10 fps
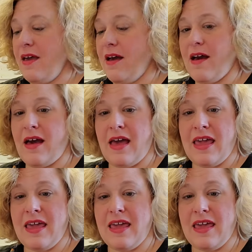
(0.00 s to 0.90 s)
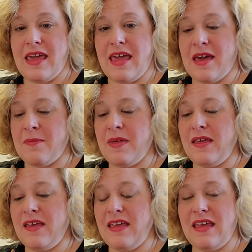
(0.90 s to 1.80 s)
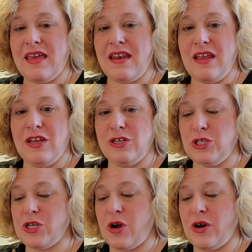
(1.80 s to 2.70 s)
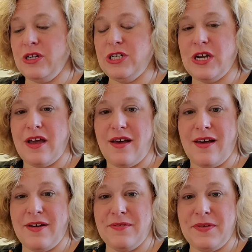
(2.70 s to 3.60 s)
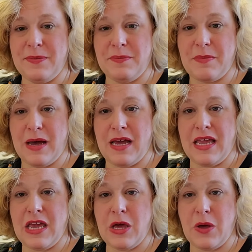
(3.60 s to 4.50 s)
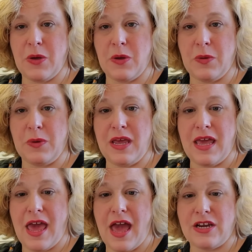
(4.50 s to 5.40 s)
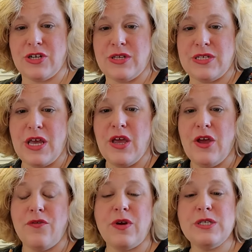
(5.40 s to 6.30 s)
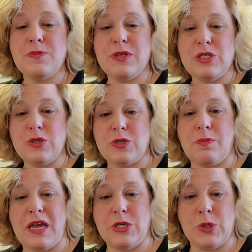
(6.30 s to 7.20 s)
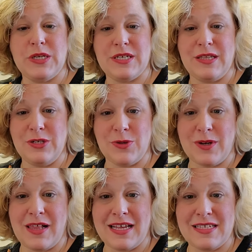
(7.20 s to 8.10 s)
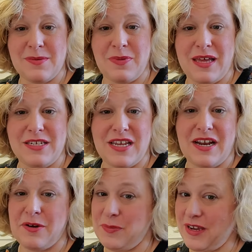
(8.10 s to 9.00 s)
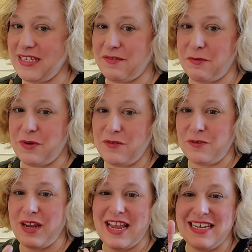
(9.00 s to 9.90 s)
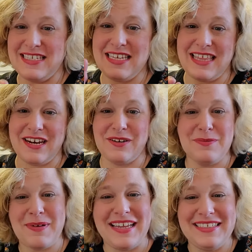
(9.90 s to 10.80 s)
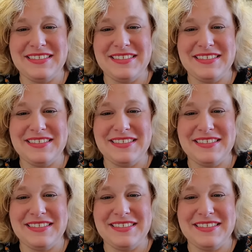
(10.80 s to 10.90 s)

I am in charge of my own actions. Friends, please choose a patriot to lead your class in the pledge, and I hope you guys have a wonderful day. See you later. Bye.